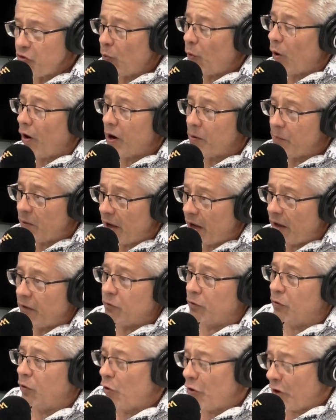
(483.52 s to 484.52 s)
to worry about.
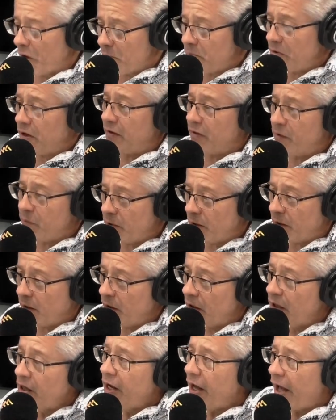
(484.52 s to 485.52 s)
We're all going to meet in the
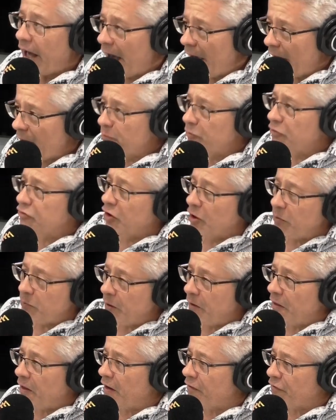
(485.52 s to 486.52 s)
middle. Adam was going to
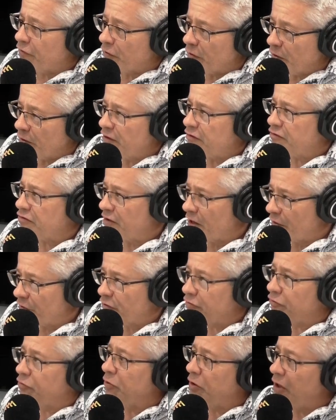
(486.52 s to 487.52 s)
be there for at least another
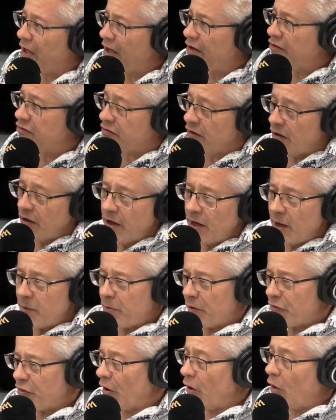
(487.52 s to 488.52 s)
2 years.
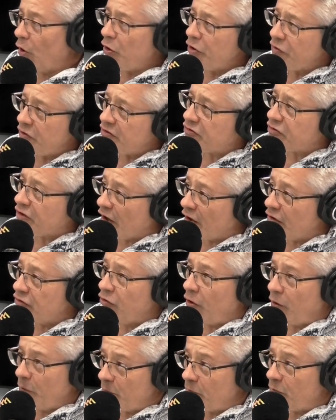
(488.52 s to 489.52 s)
But the longer this
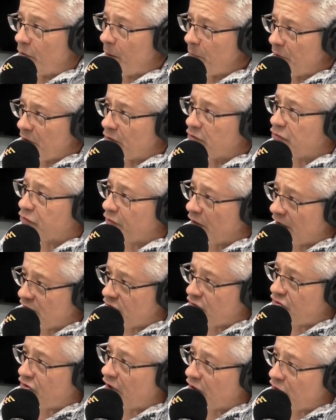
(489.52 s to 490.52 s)
goes on, Rabbitohs
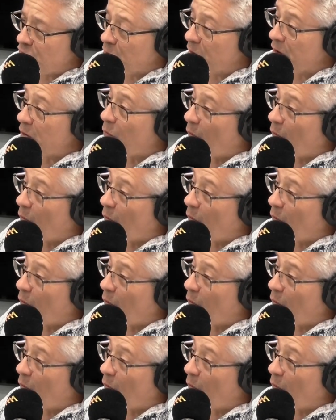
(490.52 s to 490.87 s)
fans are genuinely